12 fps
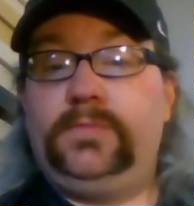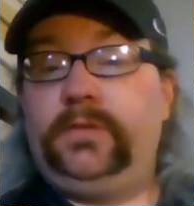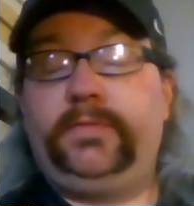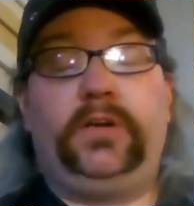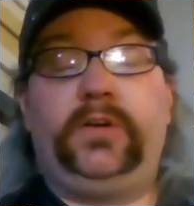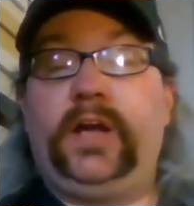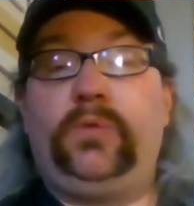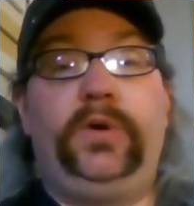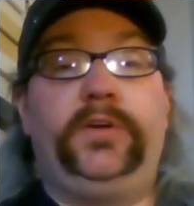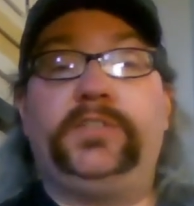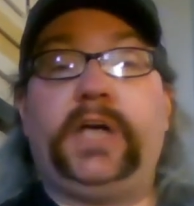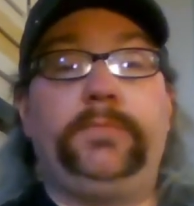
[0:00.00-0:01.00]
I'm getting kind of
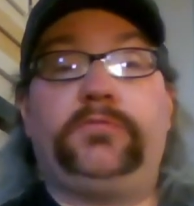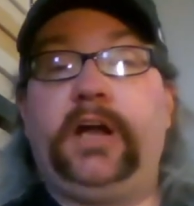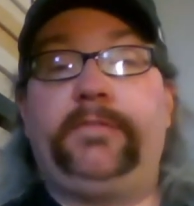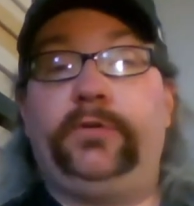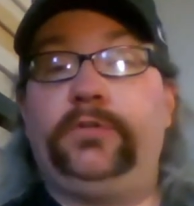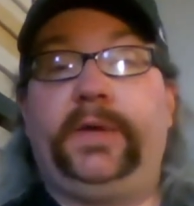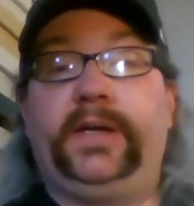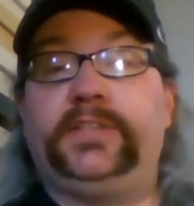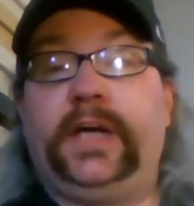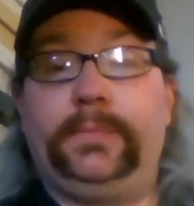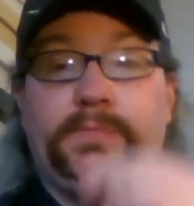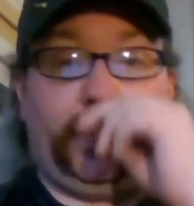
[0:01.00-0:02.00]
weird in time traveler with my
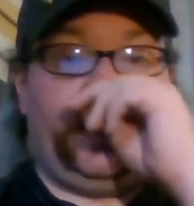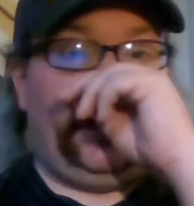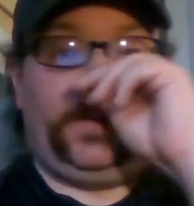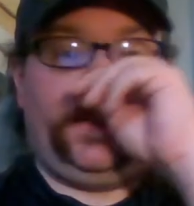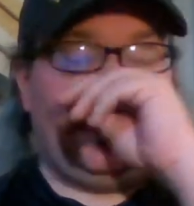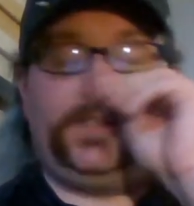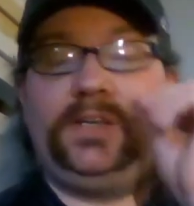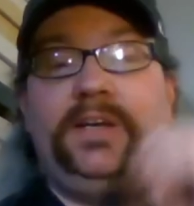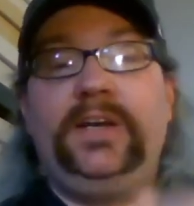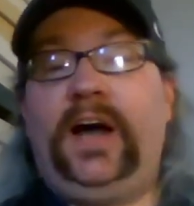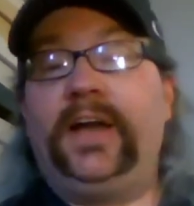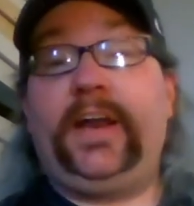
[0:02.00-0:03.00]
times on here because,
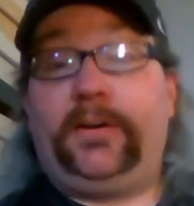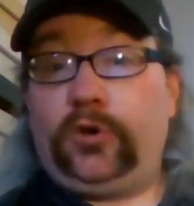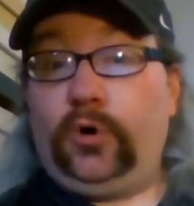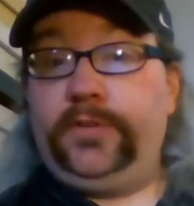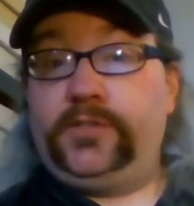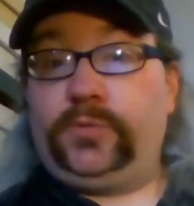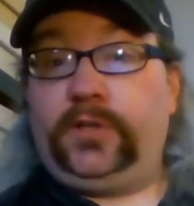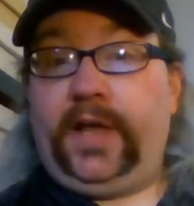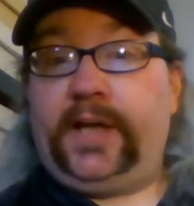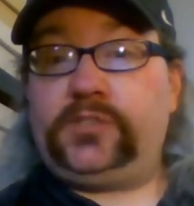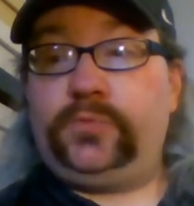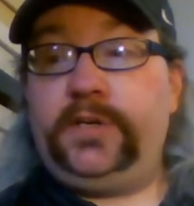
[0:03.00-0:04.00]
again, I recorded this one
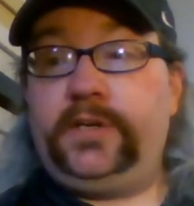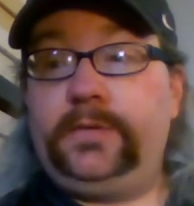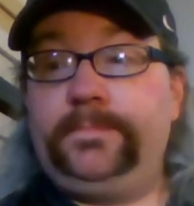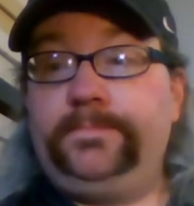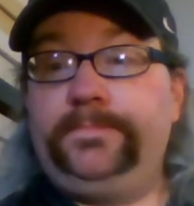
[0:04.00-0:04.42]
last week